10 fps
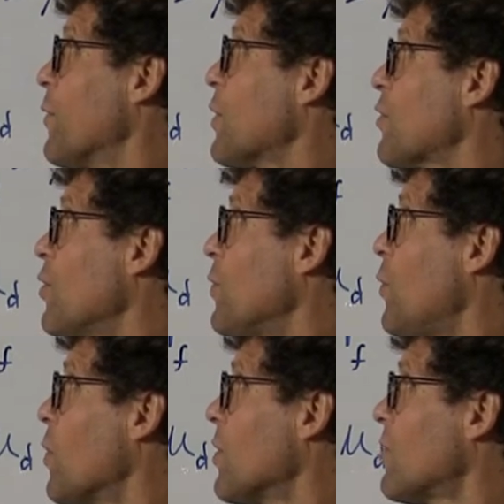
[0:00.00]
the frictional
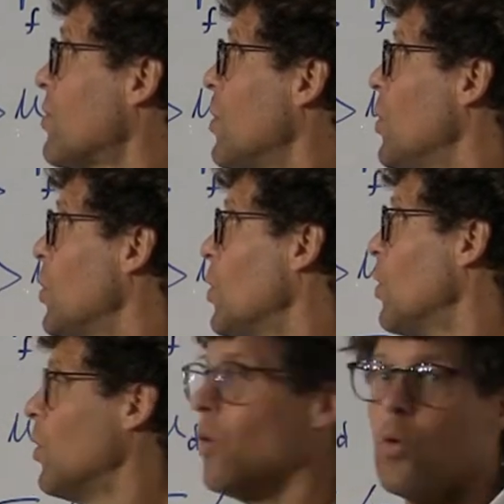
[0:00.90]
force
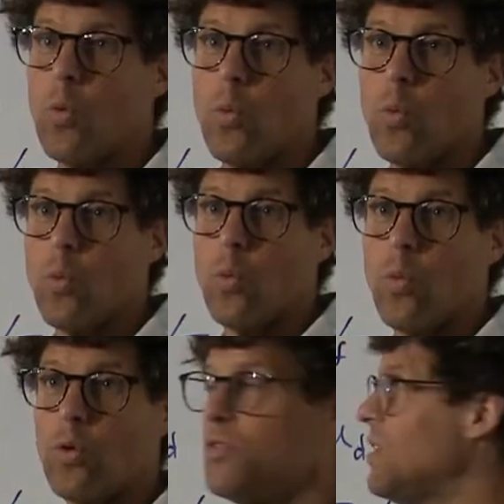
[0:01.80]

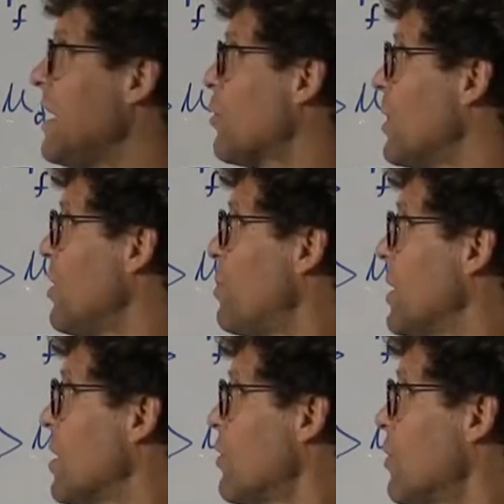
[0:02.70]
will decrease
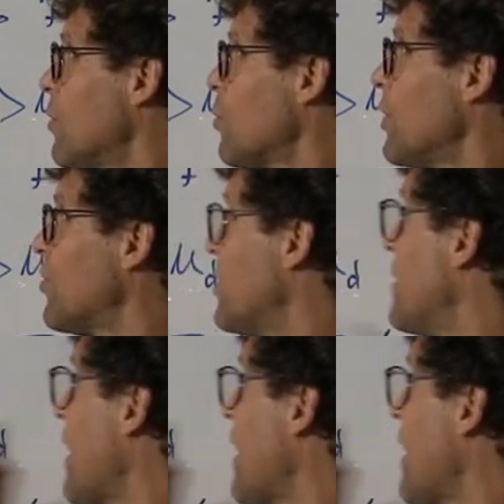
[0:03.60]
because you've switched to